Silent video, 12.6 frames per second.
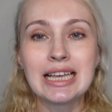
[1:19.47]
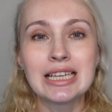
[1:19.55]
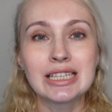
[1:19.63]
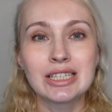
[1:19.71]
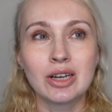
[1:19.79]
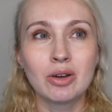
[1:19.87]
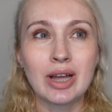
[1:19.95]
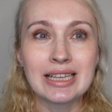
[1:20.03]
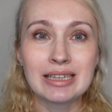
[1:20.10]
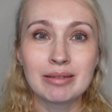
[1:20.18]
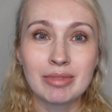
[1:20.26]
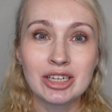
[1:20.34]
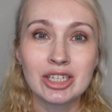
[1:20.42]
So as
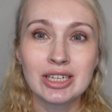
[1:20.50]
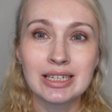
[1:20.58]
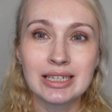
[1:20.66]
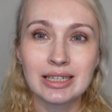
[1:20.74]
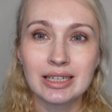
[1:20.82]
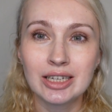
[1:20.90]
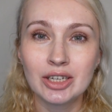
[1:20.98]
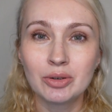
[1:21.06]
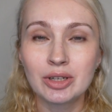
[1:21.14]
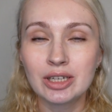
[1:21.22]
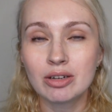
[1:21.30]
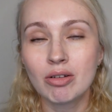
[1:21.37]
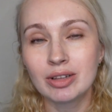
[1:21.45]
I mentioned, uh, you
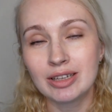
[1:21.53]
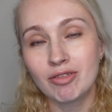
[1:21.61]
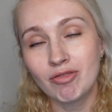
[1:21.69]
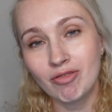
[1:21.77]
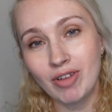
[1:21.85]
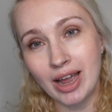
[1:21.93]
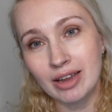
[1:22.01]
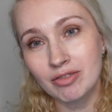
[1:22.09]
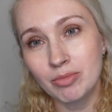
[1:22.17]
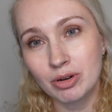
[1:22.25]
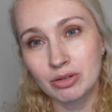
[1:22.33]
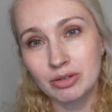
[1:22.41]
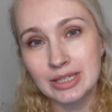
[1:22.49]
need only five
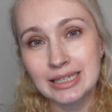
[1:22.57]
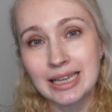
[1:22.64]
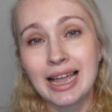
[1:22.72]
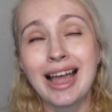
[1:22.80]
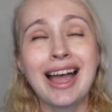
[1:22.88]
burrs.